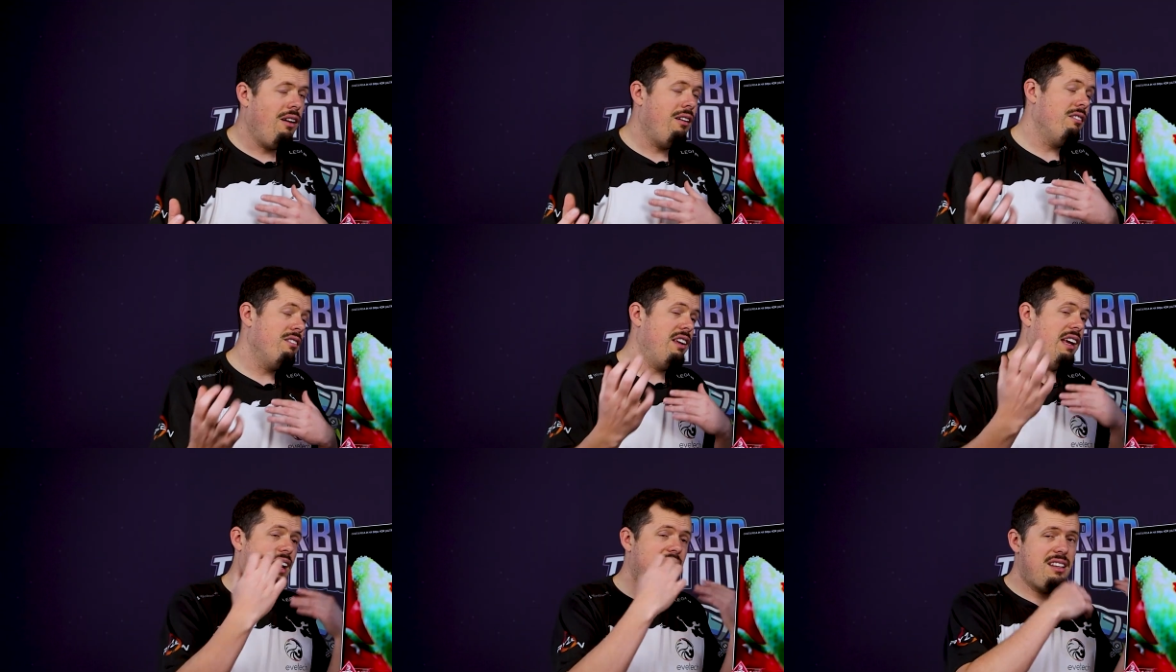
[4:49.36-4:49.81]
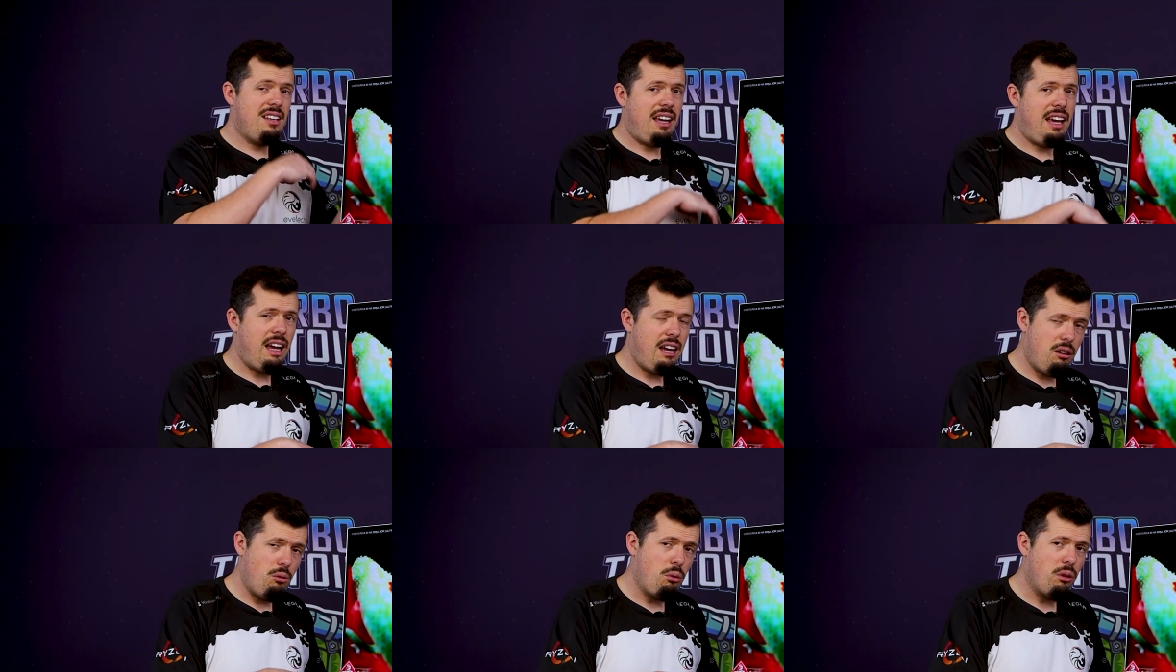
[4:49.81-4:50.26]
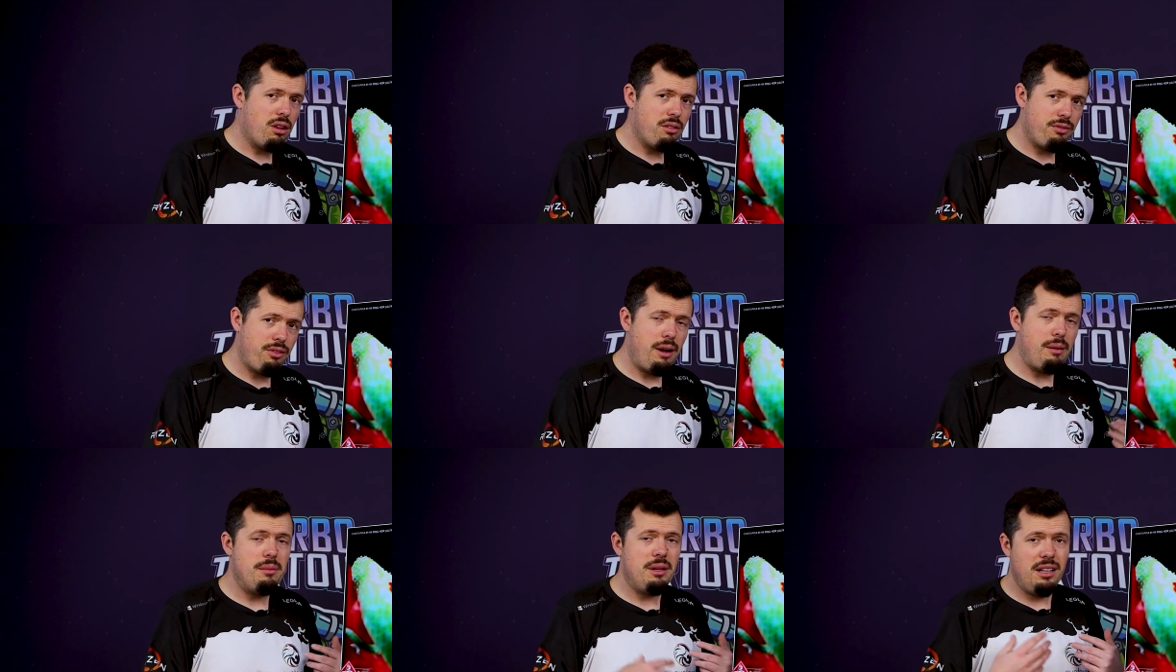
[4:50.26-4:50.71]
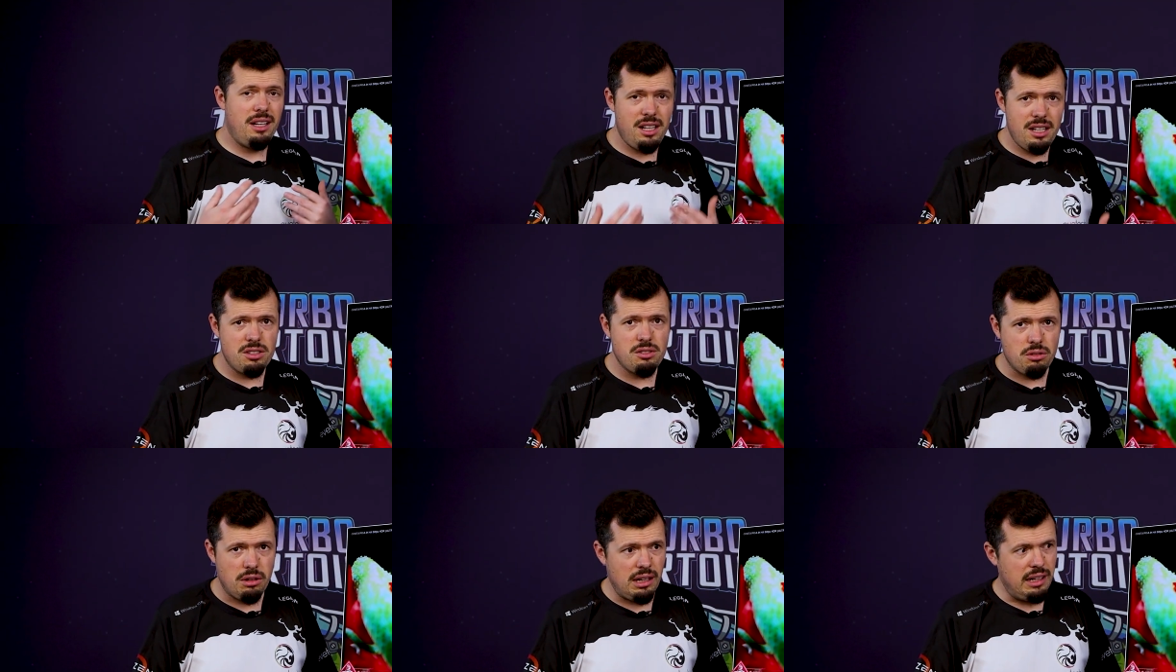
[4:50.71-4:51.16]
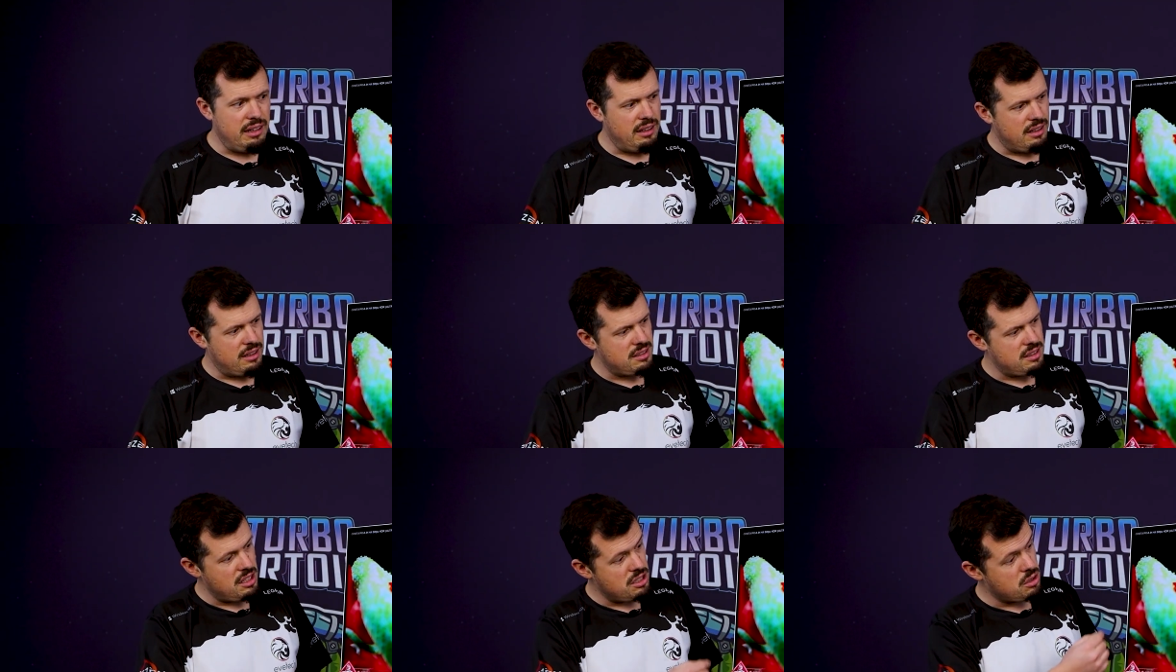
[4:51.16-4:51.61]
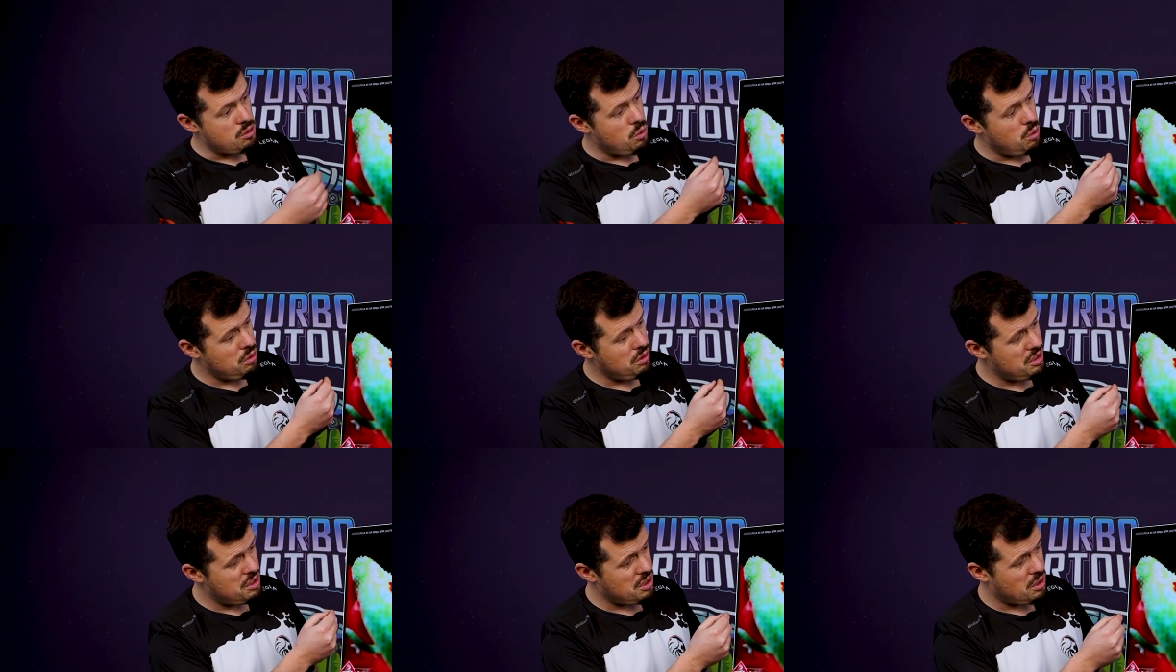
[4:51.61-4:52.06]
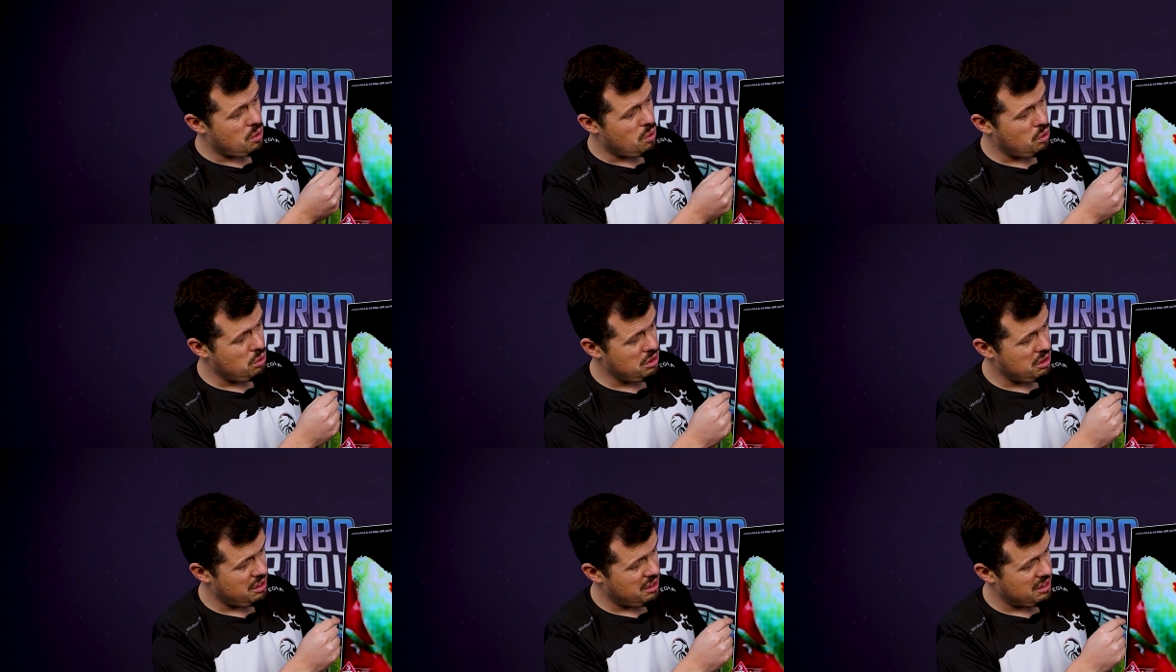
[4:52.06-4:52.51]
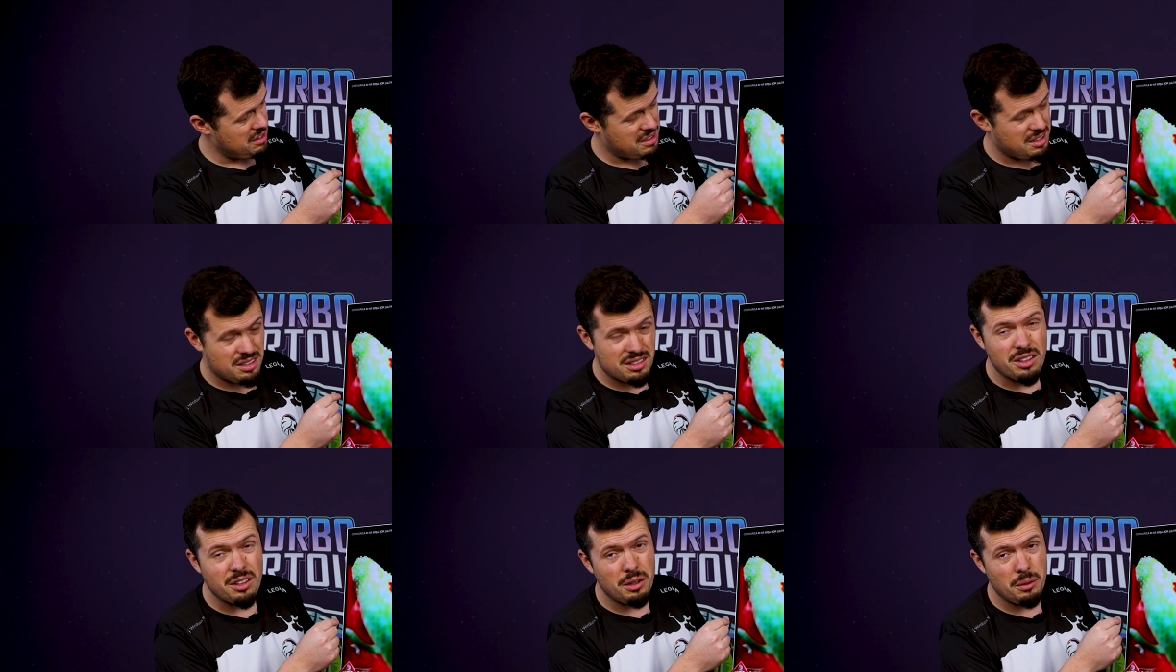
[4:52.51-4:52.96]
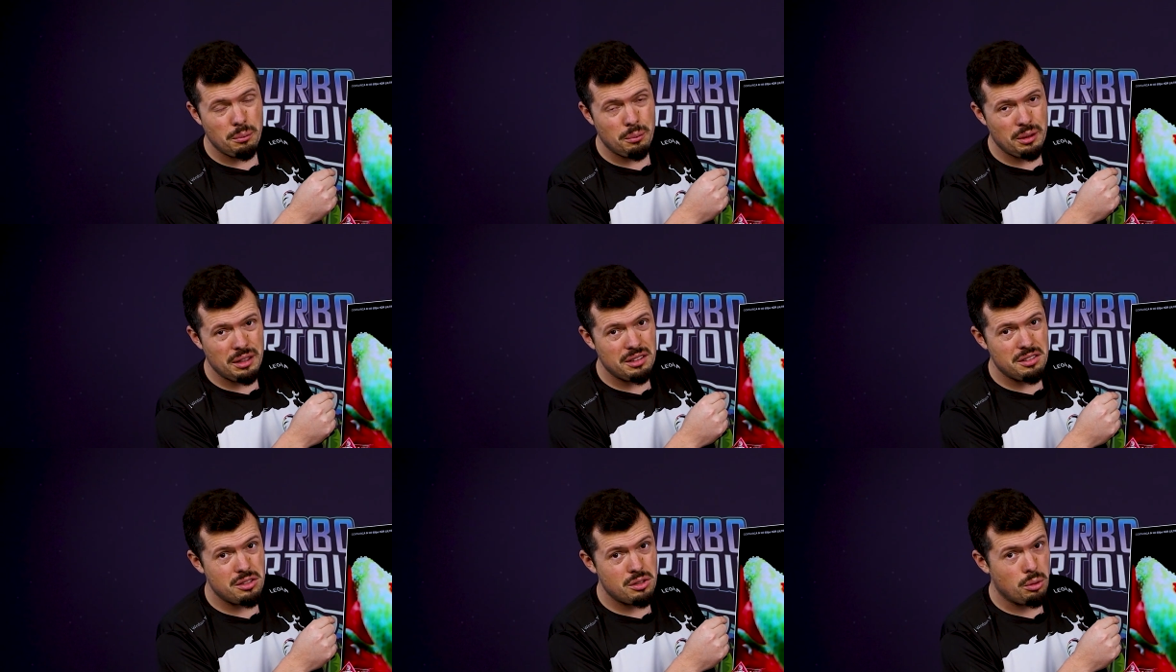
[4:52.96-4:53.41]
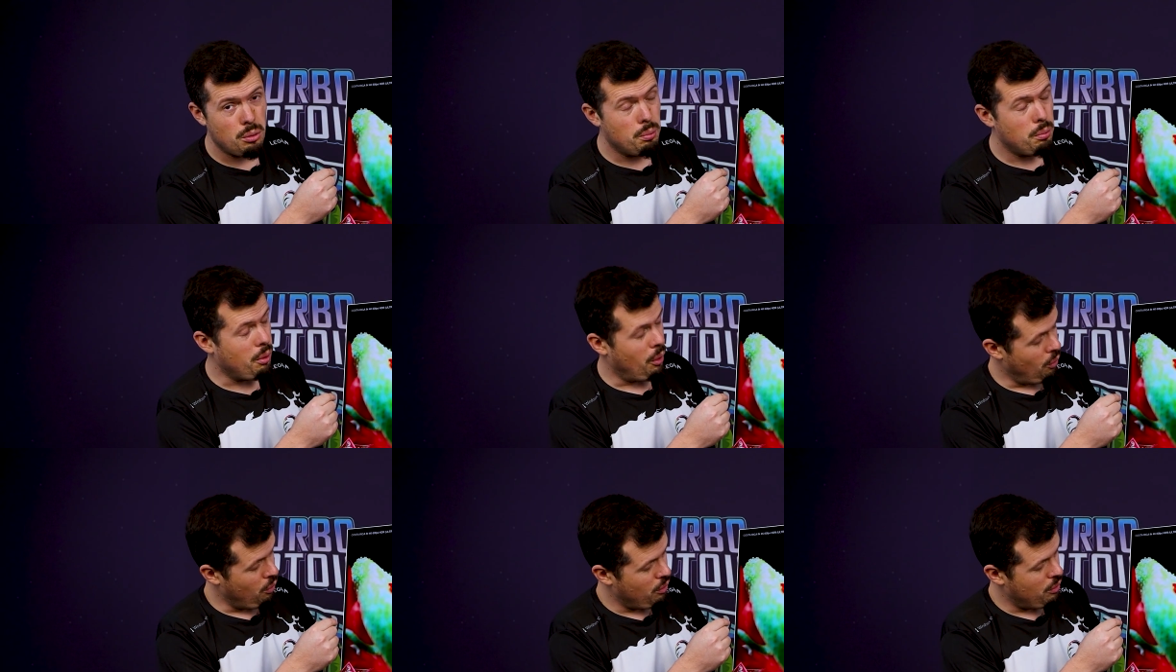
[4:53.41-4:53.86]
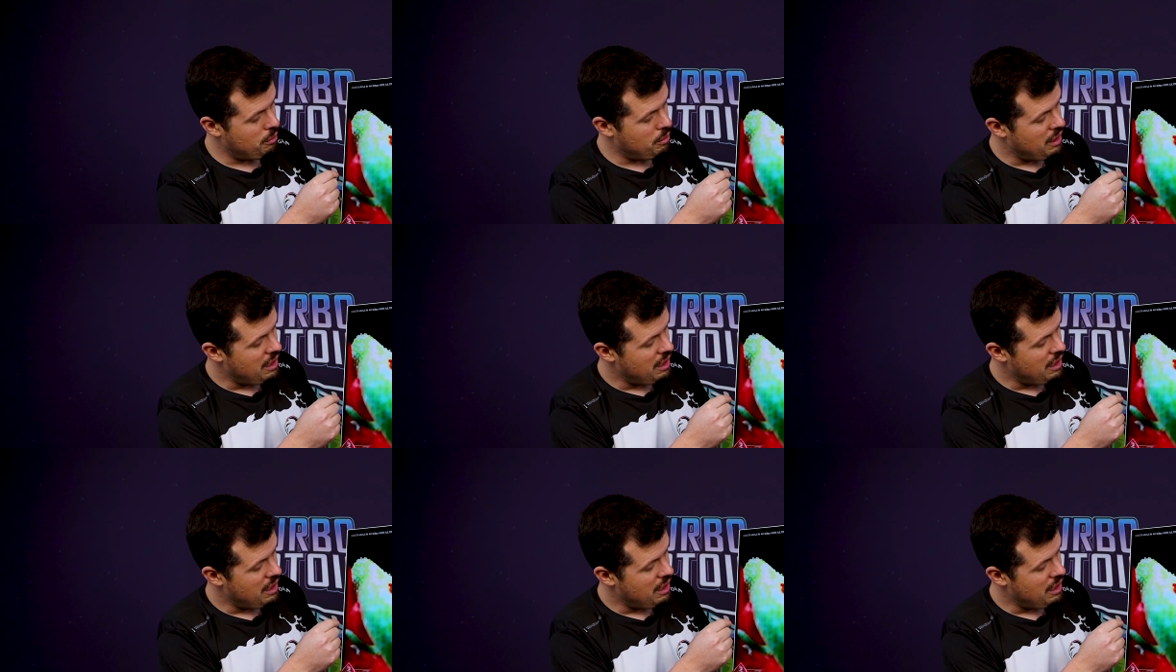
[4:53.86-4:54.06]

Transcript: on the other hand, with a frame that is really nice, is corner to corner on this is going to be superb.